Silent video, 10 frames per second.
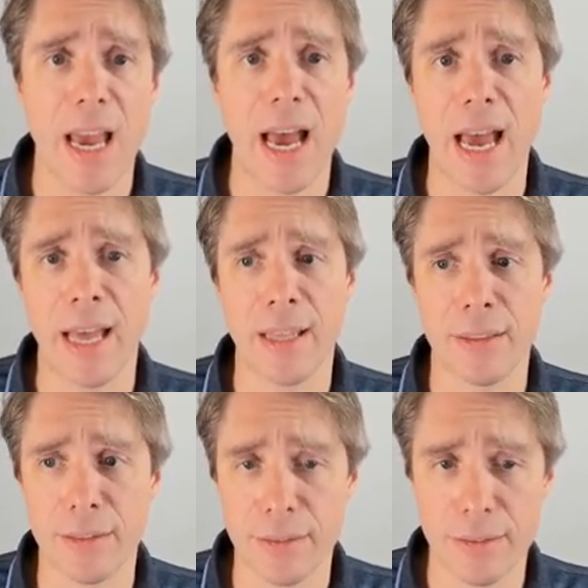
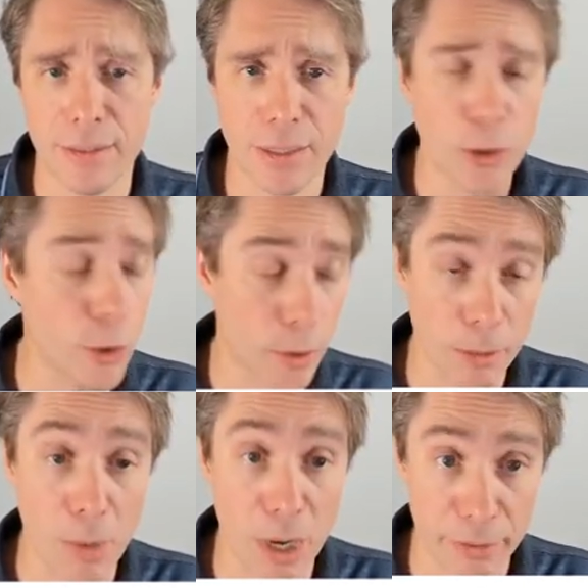and who
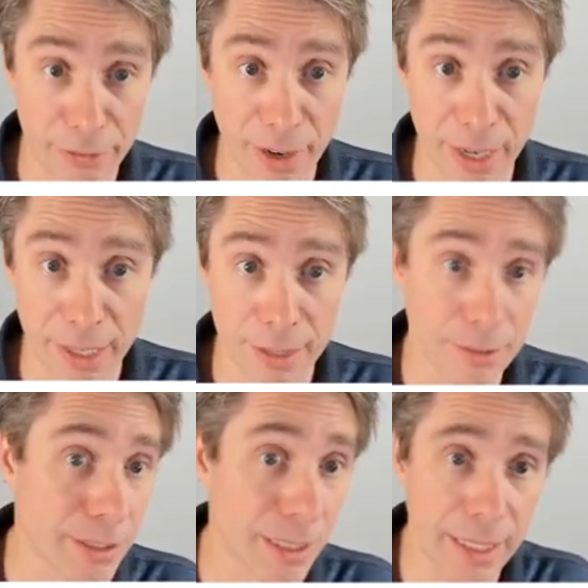can modify
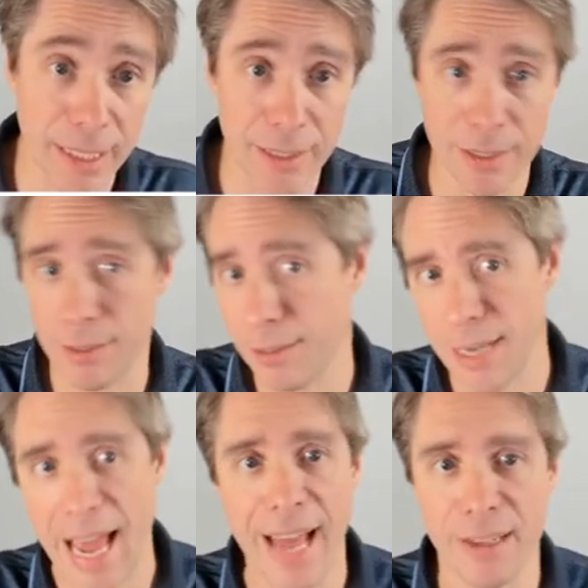it, delete it,
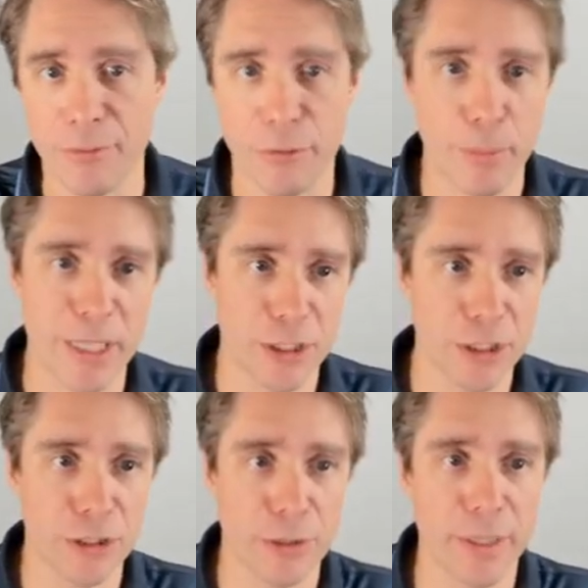add
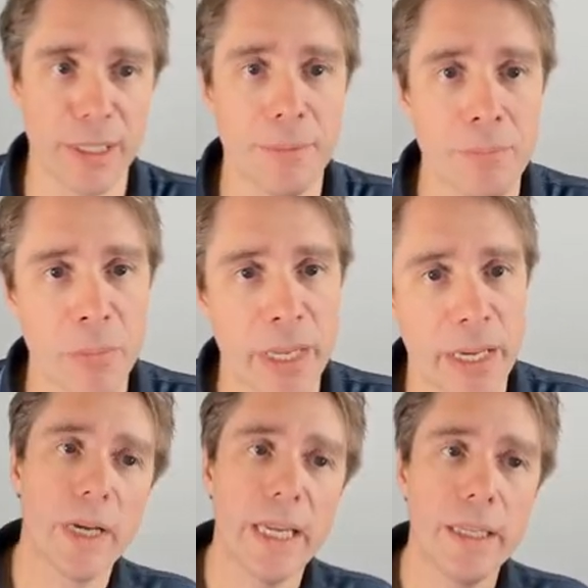information to it.
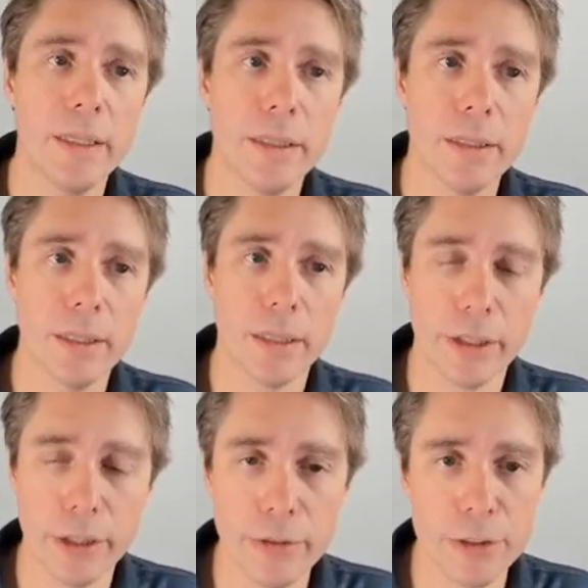In the
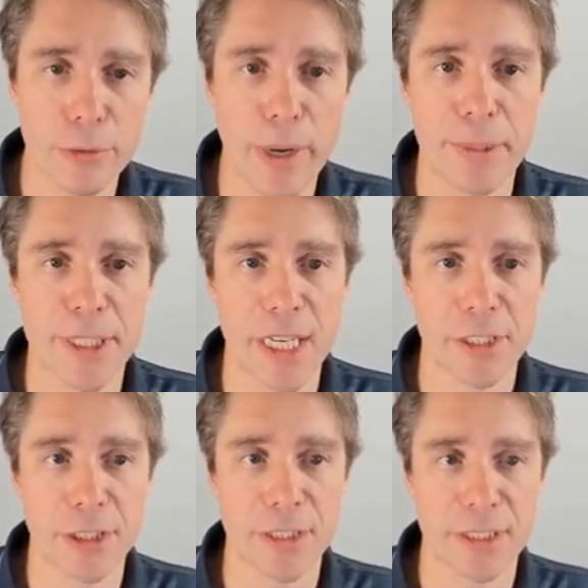Locutus
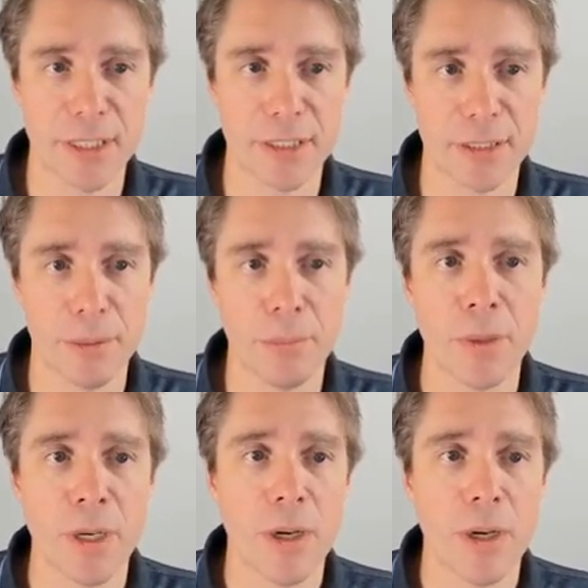reputation system,